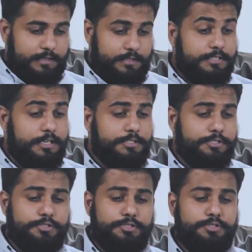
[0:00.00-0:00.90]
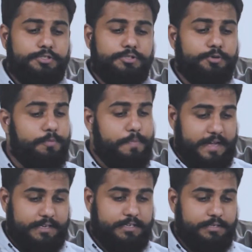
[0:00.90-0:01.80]
The surgeon stood
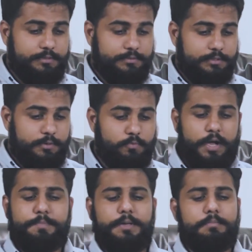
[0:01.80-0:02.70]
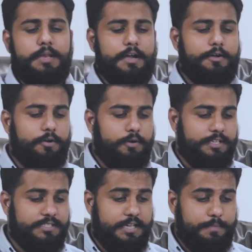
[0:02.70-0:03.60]
back, wiping blood on
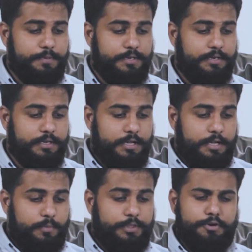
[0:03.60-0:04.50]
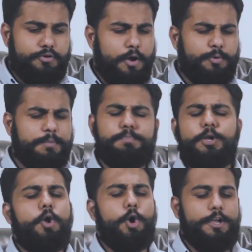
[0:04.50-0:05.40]
his apron, with the crowd
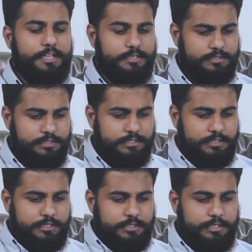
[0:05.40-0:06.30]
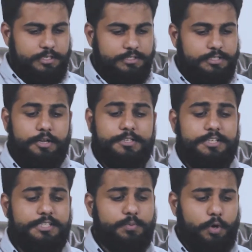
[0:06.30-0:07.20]
applauding. He consulted
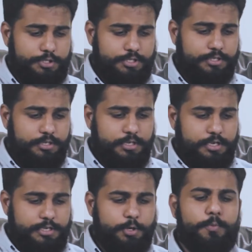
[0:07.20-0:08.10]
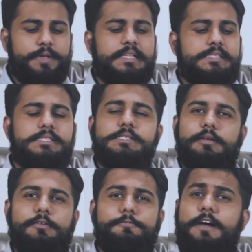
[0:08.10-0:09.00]
his watch. 2 minutes,
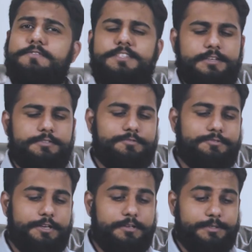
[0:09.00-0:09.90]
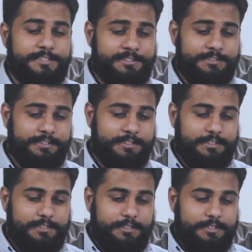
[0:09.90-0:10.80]
5 seconds, gentlemen.
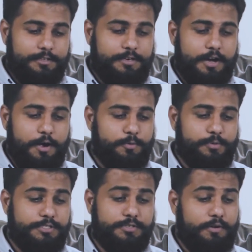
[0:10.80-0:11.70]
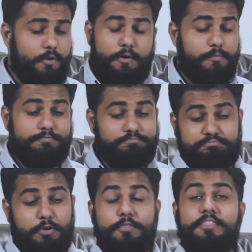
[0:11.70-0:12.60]
The crowd was
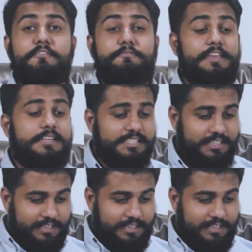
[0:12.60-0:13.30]
on their feet.